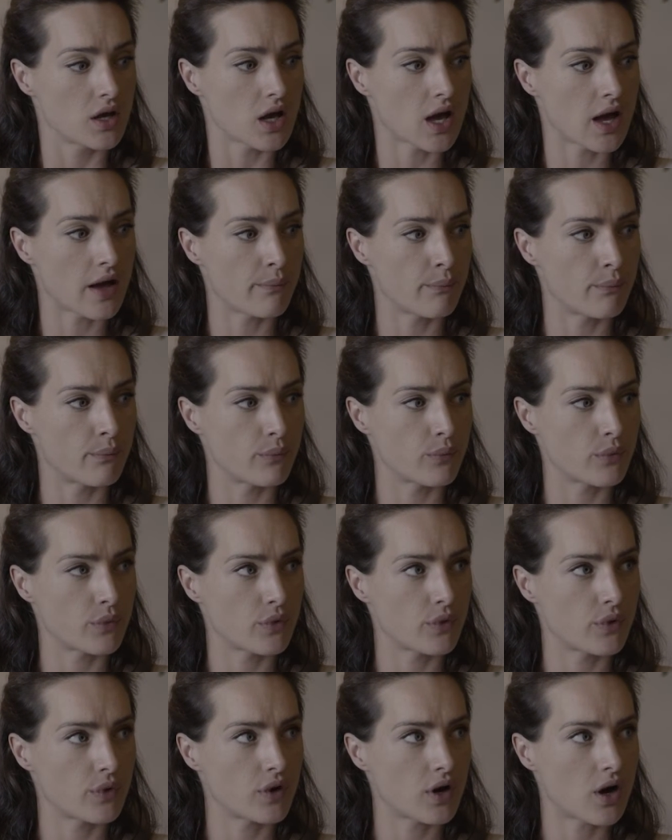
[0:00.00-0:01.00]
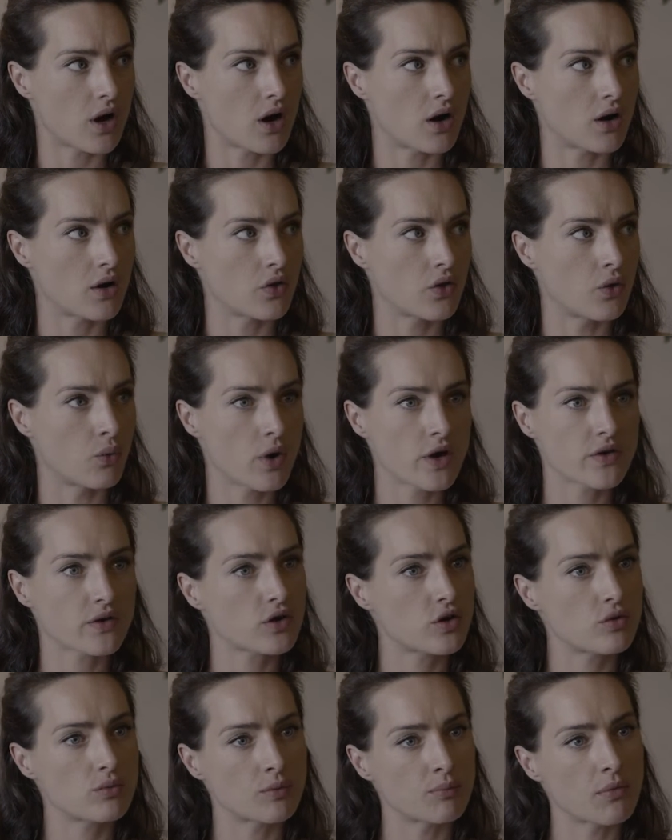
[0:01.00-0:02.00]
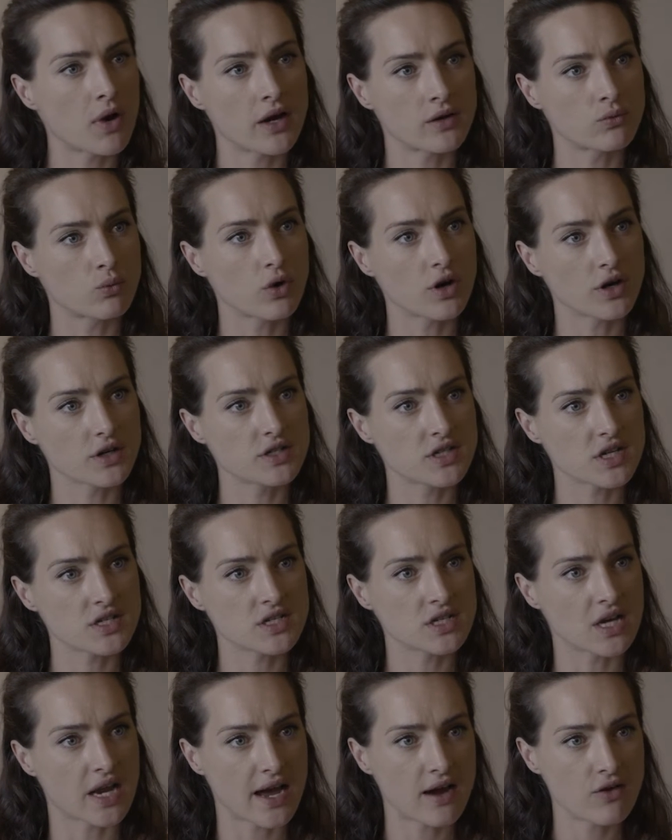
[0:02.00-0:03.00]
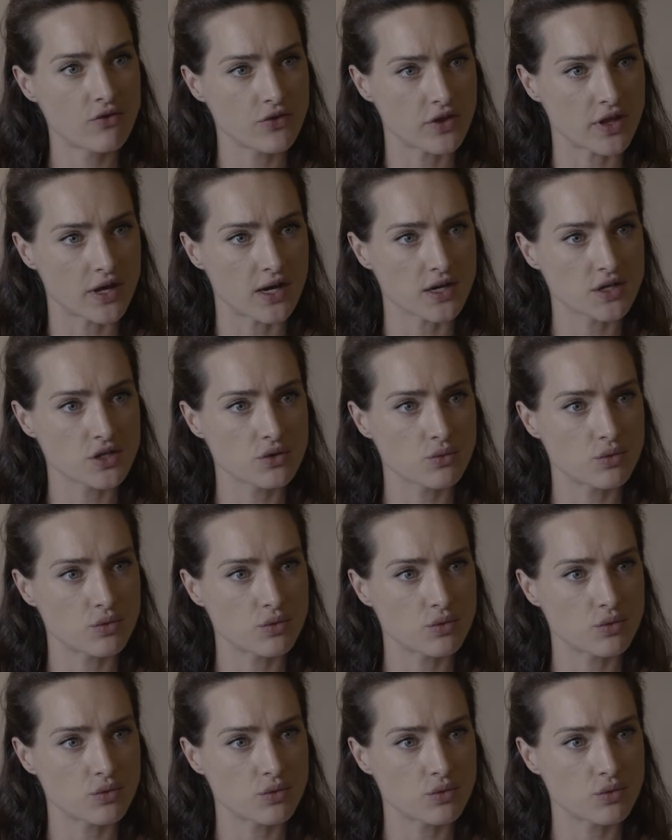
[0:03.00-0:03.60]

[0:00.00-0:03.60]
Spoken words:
the way the human mind works doesn't allow for that.